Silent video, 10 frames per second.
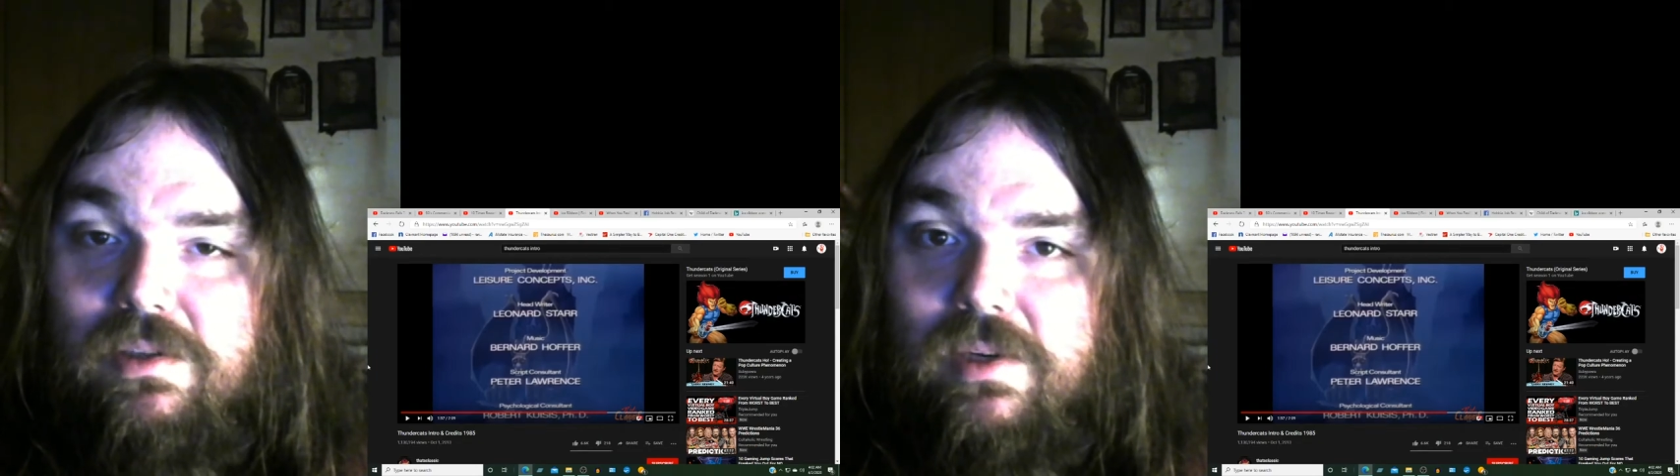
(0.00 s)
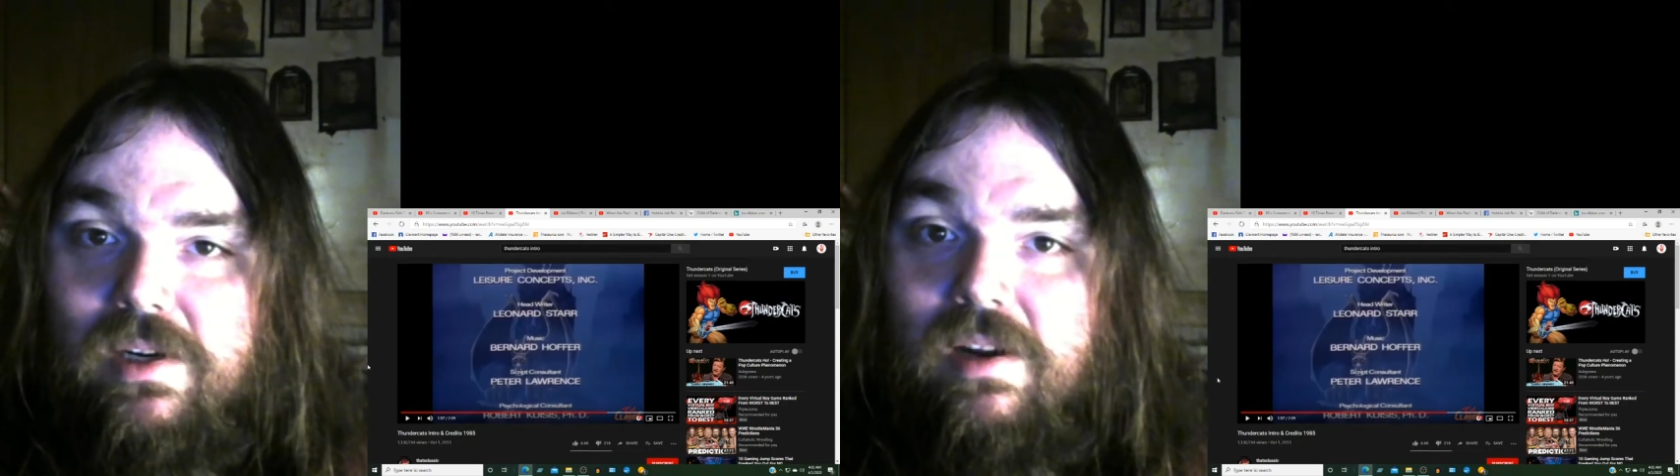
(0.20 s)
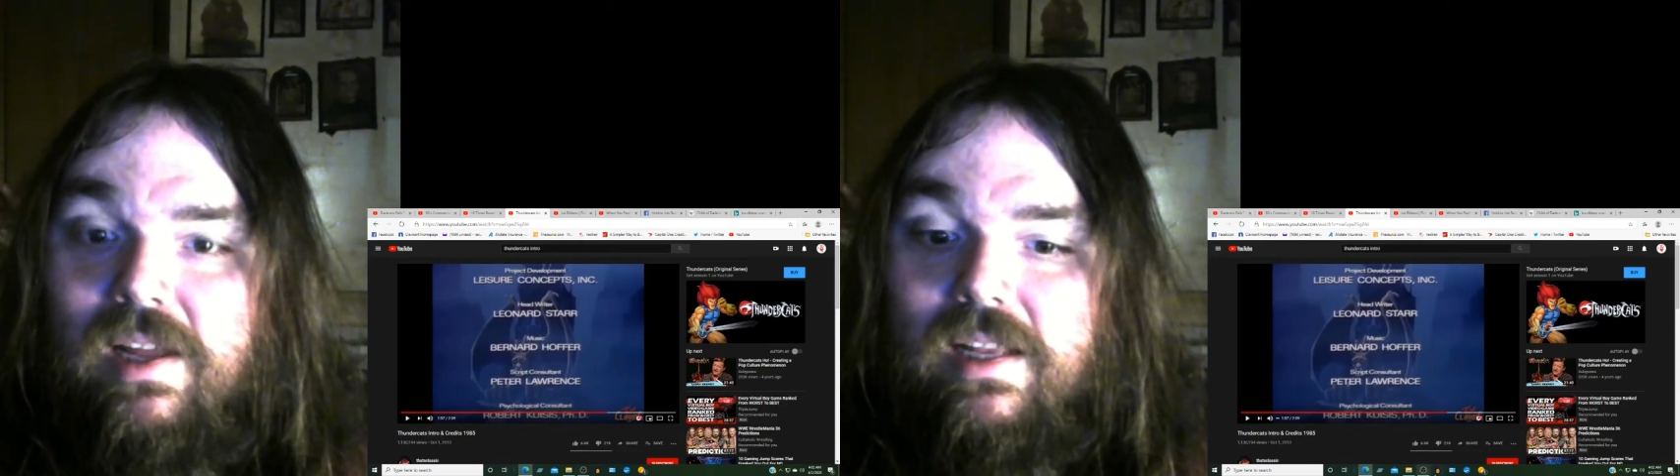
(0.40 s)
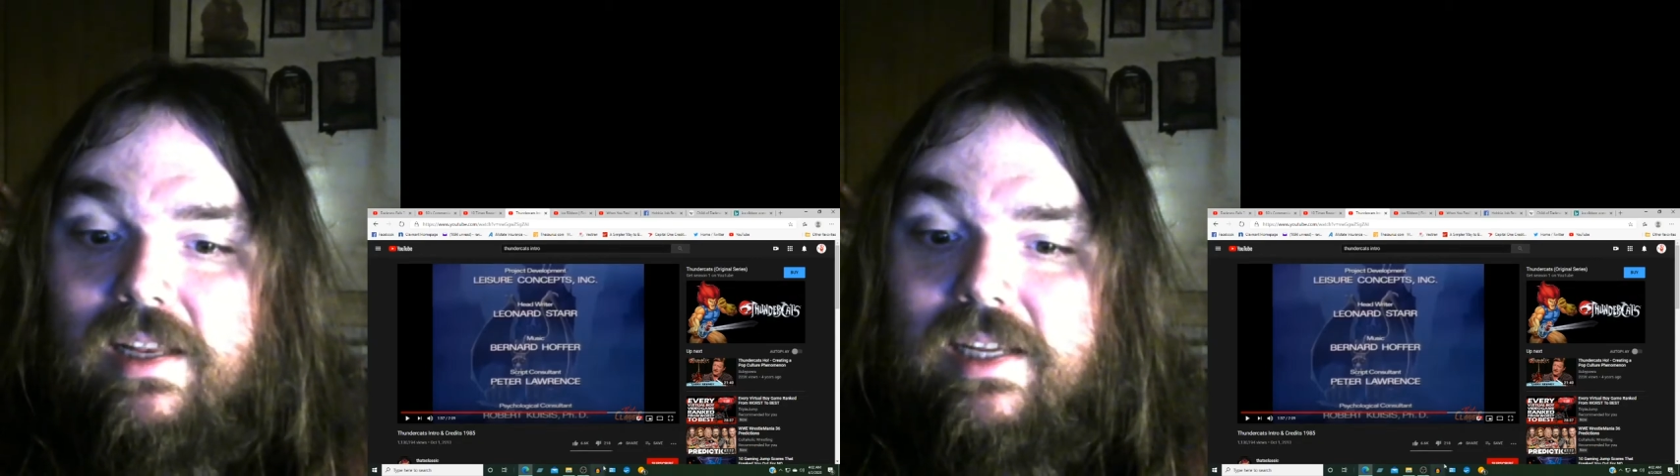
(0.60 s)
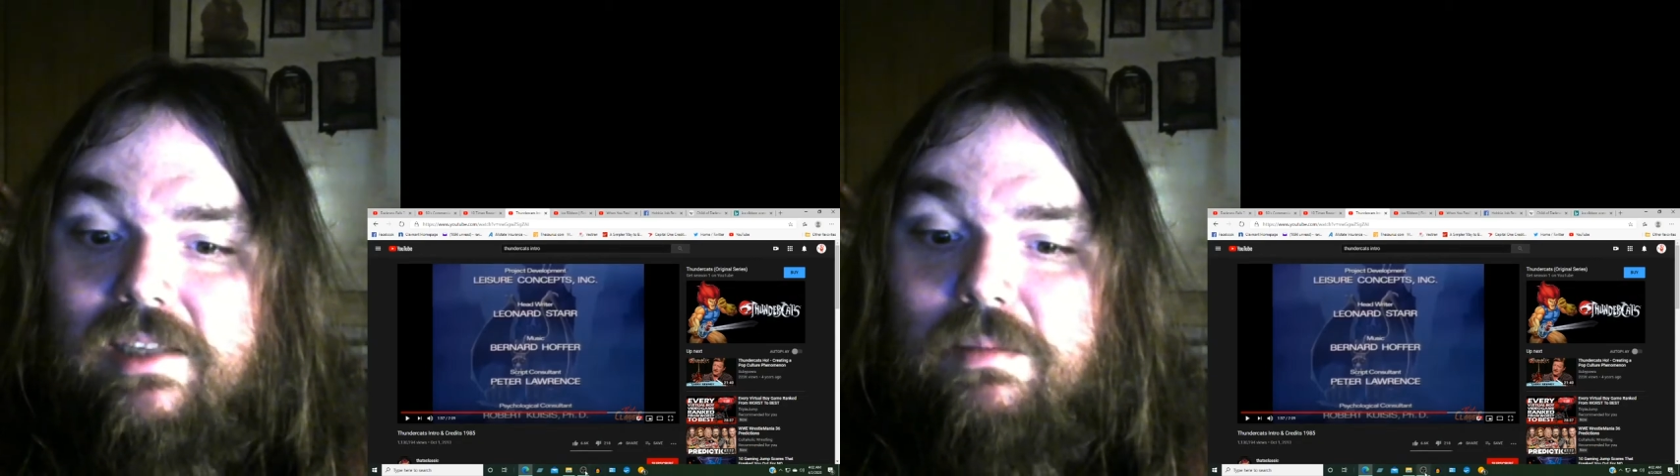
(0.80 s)
Twitter.
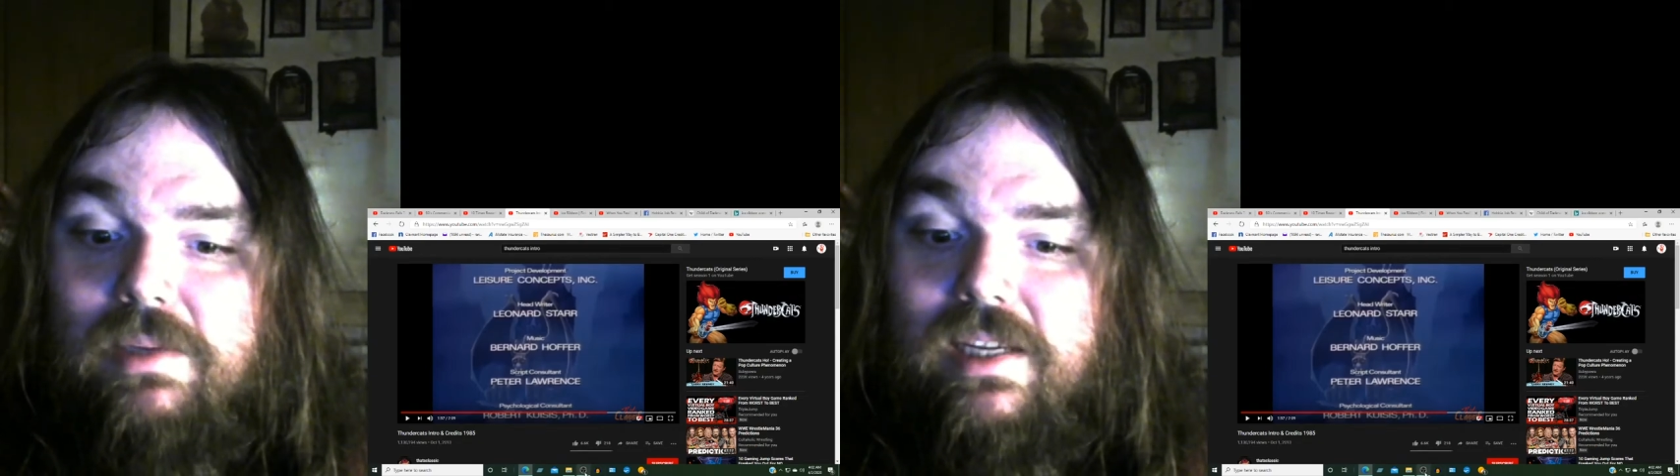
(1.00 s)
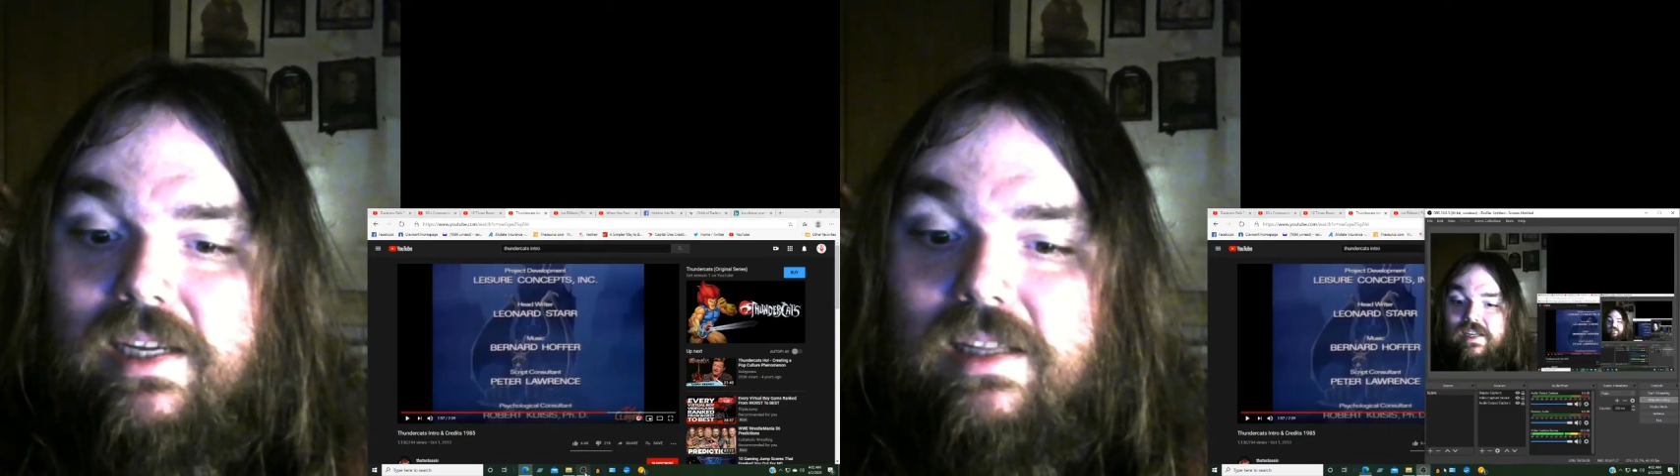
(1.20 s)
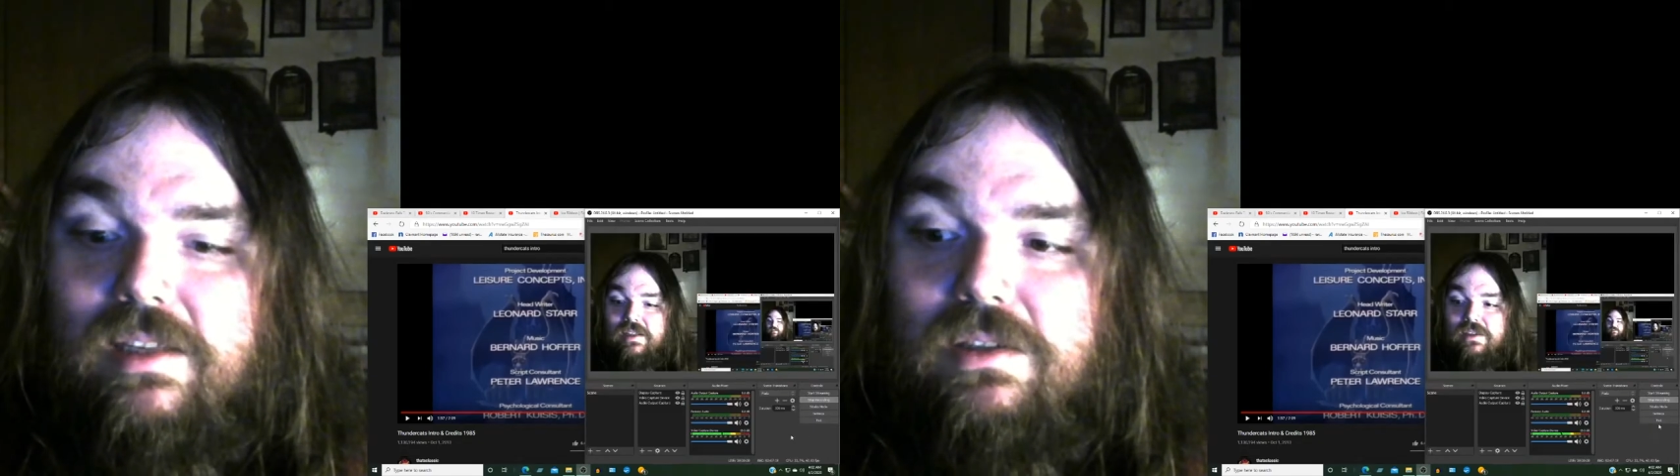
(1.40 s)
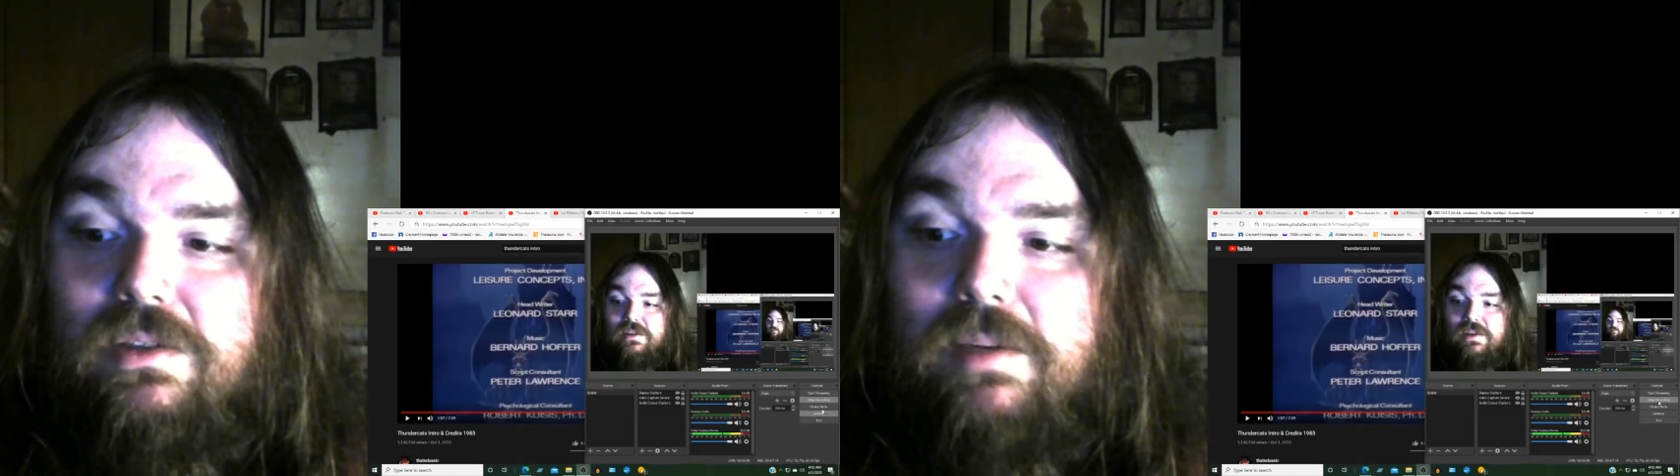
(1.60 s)
Links will be in the description.